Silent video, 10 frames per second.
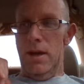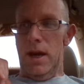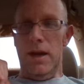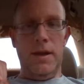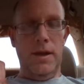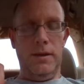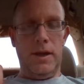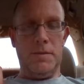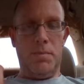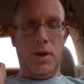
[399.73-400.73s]
And I think
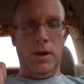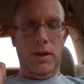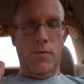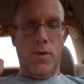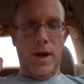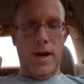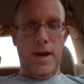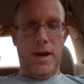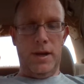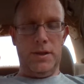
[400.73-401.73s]
that's partly why
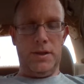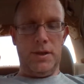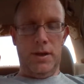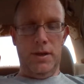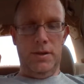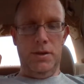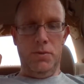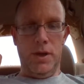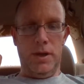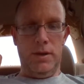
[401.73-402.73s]
I started
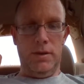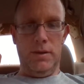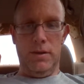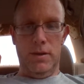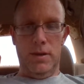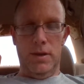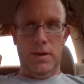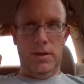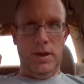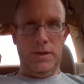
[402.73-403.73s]
doing
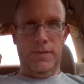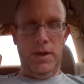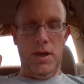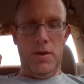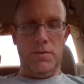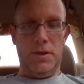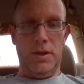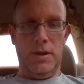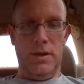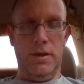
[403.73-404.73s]
these
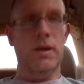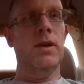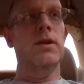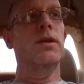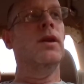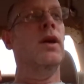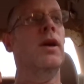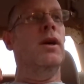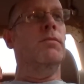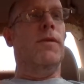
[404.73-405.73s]
videos.
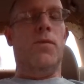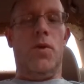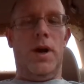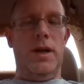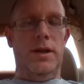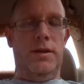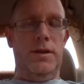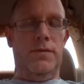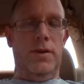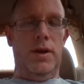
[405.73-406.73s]
Before I did
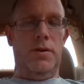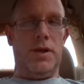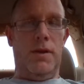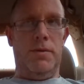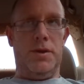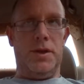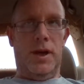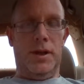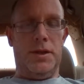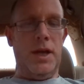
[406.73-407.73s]
these videos, I was
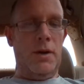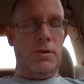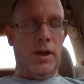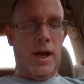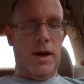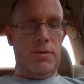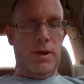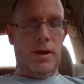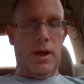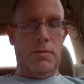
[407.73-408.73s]
on SoundCloud,
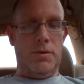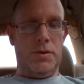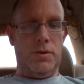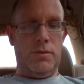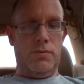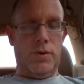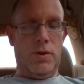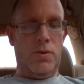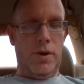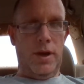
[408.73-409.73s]
and I was
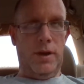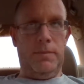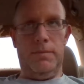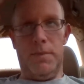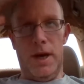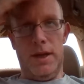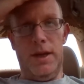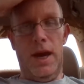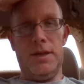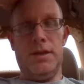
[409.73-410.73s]
recording
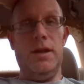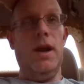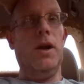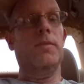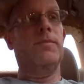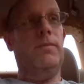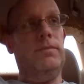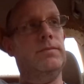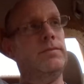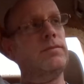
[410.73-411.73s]
podcasts there.
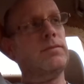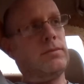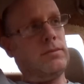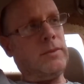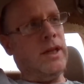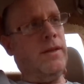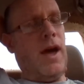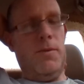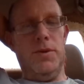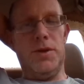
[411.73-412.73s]
And
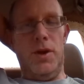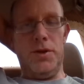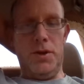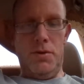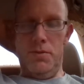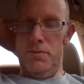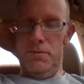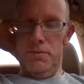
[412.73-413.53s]
that was also,